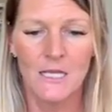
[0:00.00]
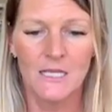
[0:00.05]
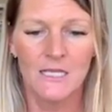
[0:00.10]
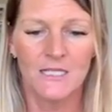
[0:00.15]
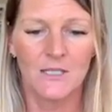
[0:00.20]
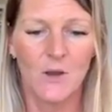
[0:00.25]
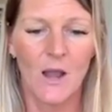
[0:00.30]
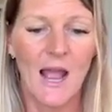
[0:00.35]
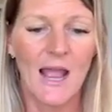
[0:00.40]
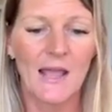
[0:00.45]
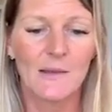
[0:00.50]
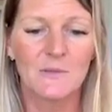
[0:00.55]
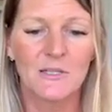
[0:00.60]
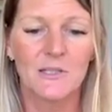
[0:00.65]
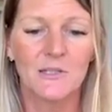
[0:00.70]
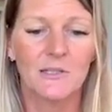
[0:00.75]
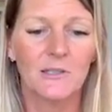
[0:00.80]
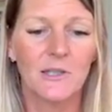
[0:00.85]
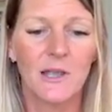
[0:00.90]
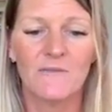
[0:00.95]
So I
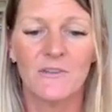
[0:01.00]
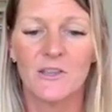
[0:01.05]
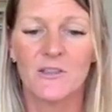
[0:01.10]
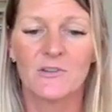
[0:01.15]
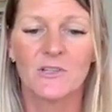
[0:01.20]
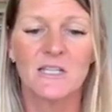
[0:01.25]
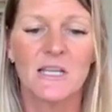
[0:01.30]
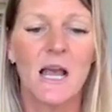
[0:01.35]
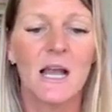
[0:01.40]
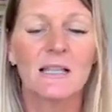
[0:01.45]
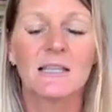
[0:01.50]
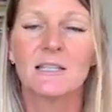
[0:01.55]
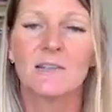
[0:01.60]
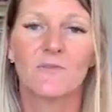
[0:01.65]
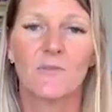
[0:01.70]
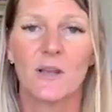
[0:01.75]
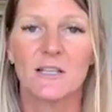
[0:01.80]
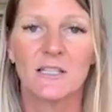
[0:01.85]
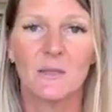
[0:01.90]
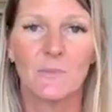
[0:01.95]
absolutely love it. There's tons
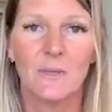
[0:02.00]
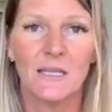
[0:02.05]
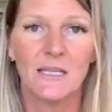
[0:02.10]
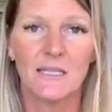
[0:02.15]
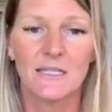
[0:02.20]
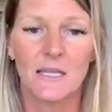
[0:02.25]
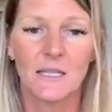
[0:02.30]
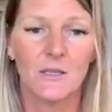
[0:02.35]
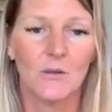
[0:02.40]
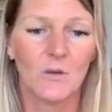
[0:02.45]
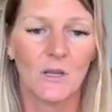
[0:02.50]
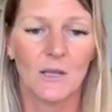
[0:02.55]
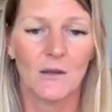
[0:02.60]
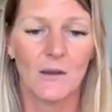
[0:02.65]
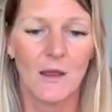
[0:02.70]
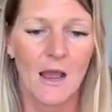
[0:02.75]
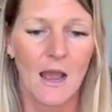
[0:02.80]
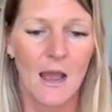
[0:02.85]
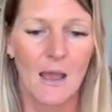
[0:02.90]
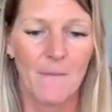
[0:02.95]
of recipes that you can